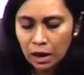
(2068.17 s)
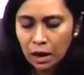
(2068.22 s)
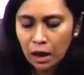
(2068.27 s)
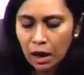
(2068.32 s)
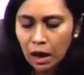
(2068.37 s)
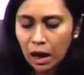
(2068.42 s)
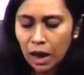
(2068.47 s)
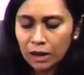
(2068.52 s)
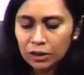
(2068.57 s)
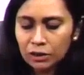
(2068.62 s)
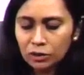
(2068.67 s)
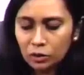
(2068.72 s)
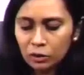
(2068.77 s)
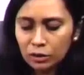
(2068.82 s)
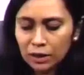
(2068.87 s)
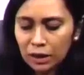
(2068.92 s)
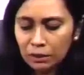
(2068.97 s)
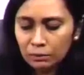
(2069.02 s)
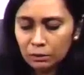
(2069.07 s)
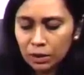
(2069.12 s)
ISO
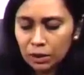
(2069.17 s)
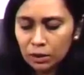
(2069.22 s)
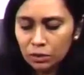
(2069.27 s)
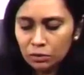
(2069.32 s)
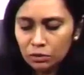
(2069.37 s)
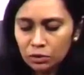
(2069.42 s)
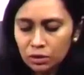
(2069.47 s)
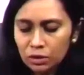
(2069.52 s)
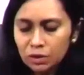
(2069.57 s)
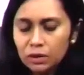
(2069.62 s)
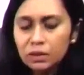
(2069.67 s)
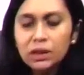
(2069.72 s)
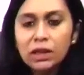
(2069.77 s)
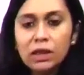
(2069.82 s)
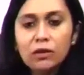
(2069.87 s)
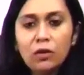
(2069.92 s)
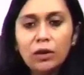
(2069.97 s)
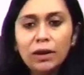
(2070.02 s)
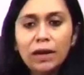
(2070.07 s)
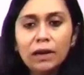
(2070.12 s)
can be used,
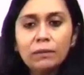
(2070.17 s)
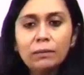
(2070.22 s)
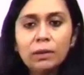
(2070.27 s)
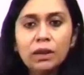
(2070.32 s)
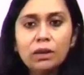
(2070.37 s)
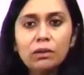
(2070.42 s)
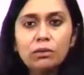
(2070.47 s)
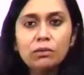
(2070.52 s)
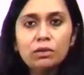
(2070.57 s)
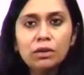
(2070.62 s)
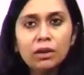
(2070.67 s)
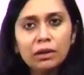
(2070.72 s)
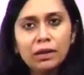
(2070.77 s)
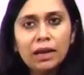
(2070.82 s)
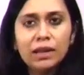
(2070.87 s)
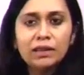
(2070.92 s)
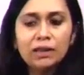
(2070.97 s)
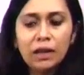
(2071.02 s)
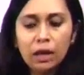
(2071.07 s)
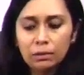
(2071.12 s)
SEVO can be used,
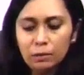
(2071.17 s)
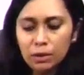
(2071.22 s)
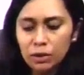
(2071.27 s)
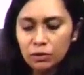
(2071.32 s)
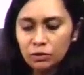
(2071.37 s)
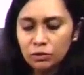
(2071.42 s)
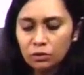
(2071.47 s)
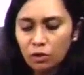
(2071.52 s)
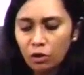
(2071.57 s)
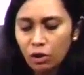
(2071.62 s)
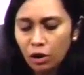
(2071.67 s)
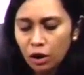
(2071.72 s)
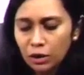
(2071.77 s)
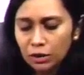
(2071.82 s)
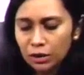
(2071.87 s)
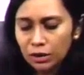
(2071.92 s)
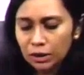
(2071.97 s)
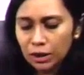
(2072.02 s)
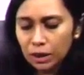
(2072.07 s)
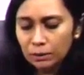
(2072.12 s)
DES can be used. All
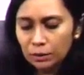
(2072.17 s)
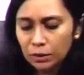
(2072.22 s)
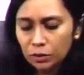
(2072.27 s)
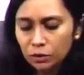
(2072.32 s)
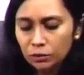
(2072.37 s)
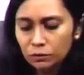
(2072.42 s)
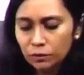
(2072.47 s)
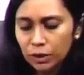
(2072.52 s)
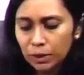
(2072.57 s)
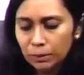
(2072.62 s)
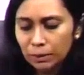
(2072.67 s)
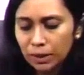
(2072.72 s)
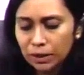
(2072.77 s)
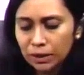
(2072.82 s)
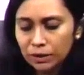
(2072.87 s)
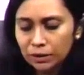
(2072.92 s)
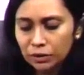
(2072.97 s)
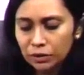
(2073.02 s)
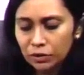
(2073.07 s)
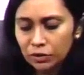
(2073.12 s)
three can be used for
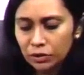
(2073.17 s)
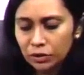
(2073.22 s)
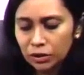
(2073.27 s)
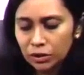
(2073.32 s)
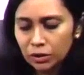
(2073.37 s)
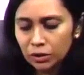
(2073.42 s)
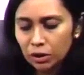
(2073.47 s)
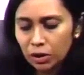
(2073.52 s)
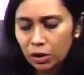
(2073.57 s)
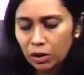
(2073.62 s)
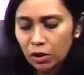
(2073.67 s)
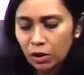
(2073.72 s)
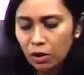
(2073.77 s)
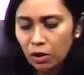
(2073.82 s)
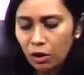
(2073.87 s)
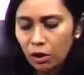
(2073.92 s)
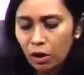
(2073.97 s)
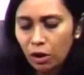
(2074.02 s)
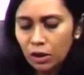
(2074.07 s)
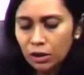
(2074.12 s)
hepatic surgery.
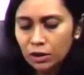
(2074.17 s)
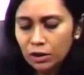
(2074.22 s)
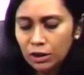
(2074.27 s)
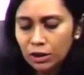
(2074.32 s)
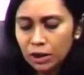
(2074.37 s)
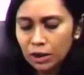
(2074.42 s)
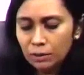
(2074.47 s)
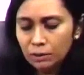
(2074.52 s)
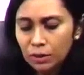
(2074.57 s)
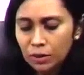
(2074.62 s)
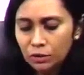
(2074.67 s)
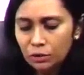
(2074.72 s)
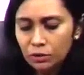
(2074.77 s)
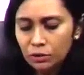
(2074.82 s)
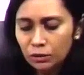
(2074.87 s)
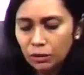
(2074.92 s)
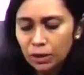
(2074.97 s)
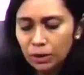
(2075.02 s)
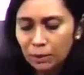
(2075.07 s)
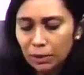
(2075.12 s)
All three can be used
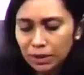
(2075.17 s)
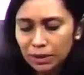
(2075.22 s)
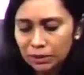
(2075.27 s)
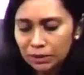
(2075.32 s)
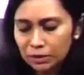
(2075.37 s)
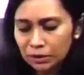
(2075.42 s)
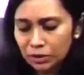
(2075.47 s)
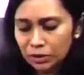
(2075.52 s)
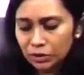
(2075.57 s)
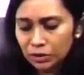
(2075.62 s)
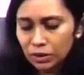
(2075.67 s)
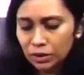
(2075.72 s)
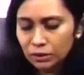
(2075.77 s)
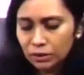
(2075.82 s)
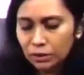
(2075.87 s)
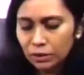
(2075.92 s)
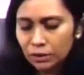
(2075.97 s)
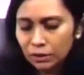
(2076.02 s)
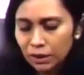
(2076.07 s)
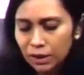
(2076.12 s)
for hepatic surgery,
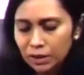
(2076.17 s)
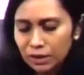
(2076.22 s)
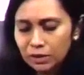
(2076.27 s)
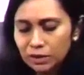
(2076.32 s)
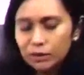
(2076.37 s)
right?